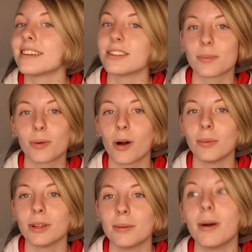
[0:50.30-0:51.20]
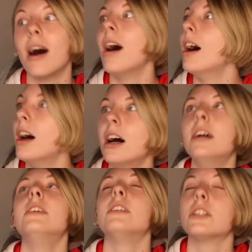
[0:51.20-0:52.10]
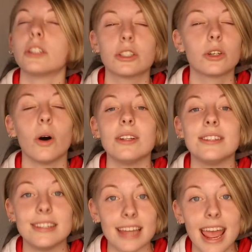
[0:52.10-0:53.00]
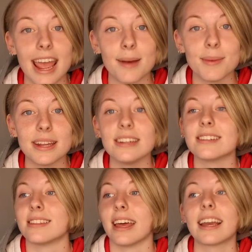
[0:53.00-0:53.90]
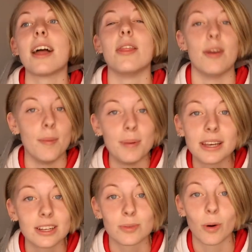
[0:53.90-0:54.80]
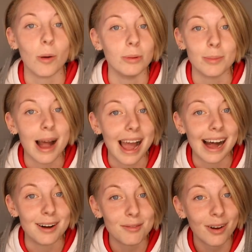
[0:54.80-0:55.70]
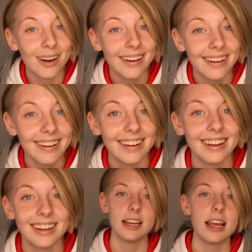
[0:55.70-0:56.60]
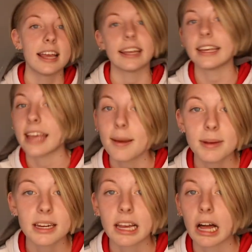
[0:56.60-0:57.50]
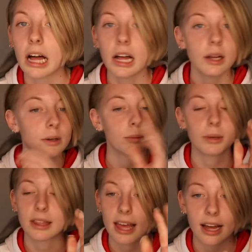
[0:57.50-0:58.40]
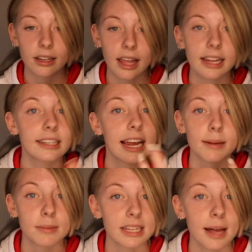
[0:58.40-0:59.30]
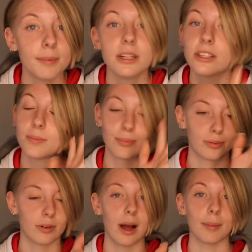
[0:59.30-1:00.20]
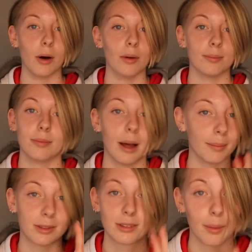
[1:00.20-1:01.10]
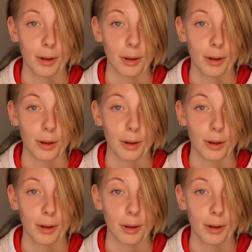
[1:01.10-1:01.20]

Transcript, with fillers: is a problem. God damn, it is like the biggest problem I have. Get me in a car without like taking my tablets, I'm gone. I'm